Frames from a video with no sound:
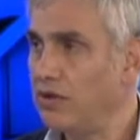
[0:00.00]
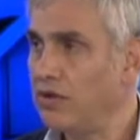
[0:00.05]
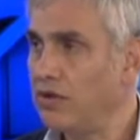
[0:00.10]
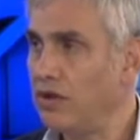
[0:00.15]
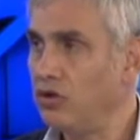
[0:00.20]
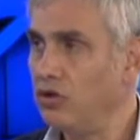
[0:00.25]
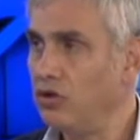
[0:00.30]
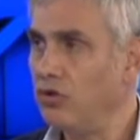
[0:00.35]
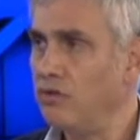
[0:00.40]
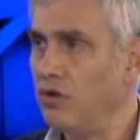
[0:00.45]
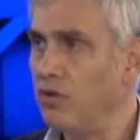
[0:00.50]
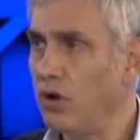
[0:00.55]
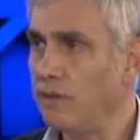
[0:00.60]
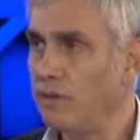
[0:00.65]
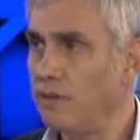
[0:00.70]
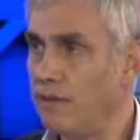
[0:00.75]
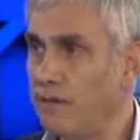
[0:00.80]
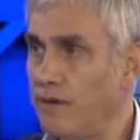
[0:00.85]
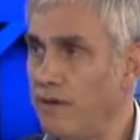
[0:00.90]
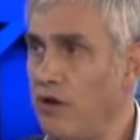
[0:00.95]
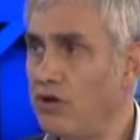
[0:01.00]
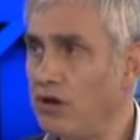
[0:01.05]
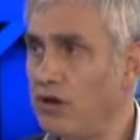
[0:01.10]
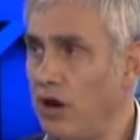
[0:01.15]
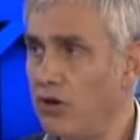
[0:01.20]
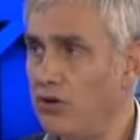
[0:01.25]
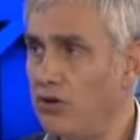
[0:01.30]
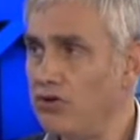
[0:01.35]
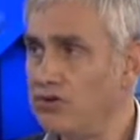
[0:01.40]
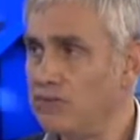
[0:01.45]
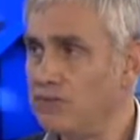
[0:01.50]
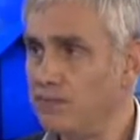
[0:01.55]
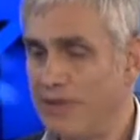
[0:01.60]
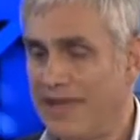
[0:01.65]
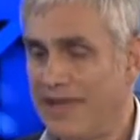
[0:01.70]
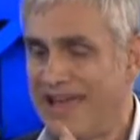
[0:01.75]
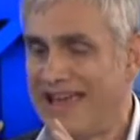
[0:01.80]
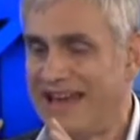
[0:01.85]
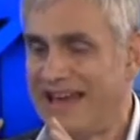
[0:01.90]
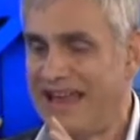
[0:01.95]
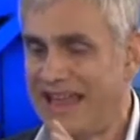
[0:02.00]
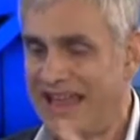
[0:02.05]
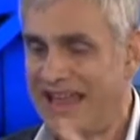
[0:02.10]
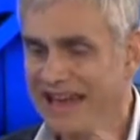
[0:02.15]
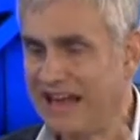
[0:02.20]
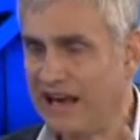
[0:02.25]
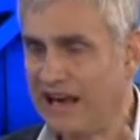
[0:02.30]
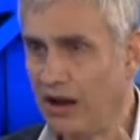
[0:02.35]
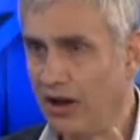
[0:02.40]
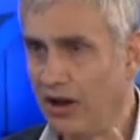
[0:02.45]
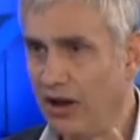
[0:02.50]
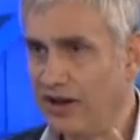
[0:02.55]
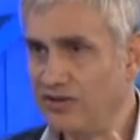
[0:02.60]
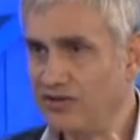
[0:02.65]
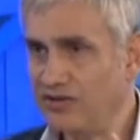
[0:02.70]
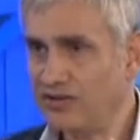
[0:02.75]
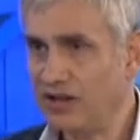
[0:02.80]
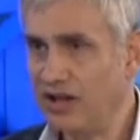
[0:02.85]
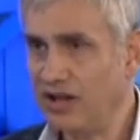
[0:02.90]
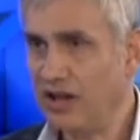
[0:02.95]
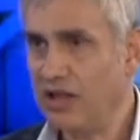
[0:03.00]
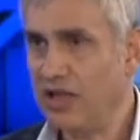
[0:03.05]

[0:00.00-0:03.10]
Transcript: that you've got photos and headlines